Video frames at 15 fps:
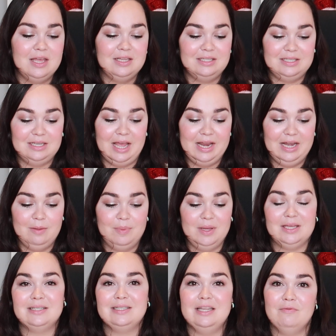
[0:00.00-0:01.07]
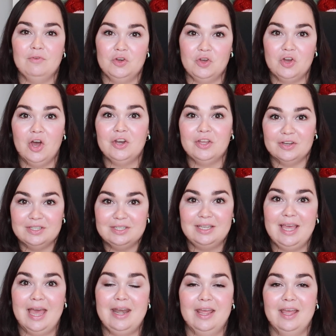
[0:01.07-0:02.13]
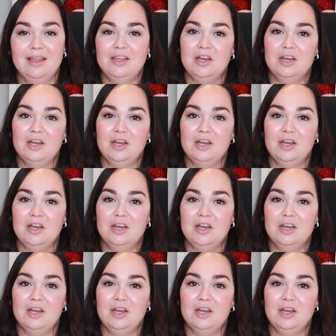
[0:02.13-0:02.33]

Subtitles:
slightly bigger sleeve on your cardigan to get it,